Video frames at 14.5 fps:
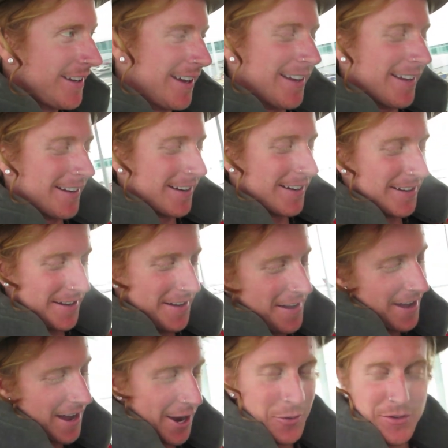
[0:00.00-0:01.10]
and
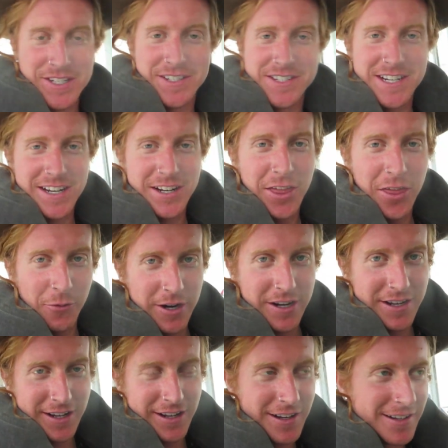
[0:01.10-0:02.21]
I was in seat
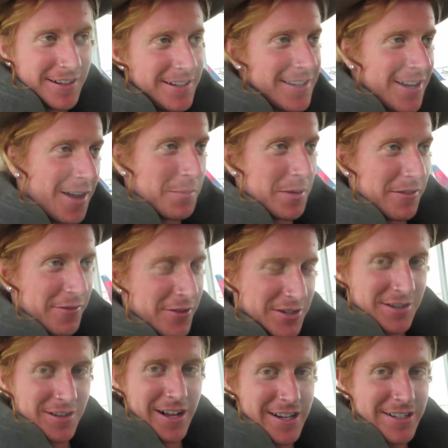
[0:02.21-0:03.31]
3D up in
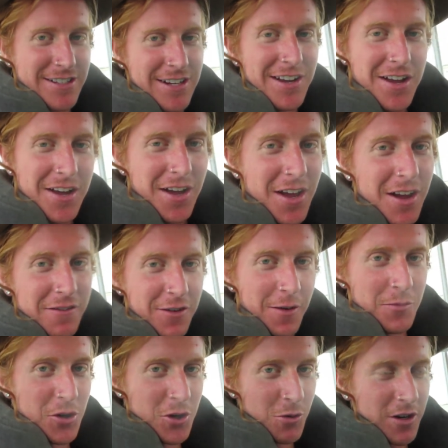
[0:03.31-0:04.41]
first class
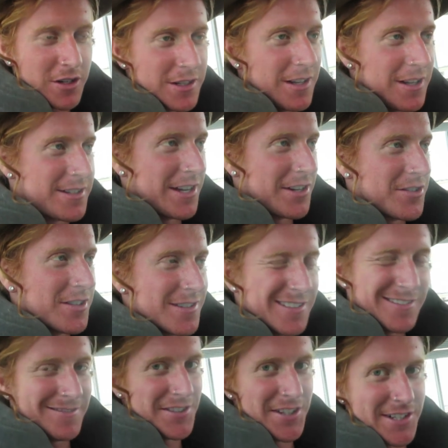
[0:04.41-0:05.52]
from New York to Los Angeles,
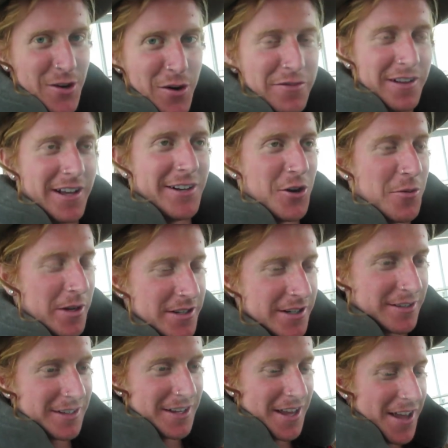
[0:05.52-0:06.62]
six hour flight, no big deal.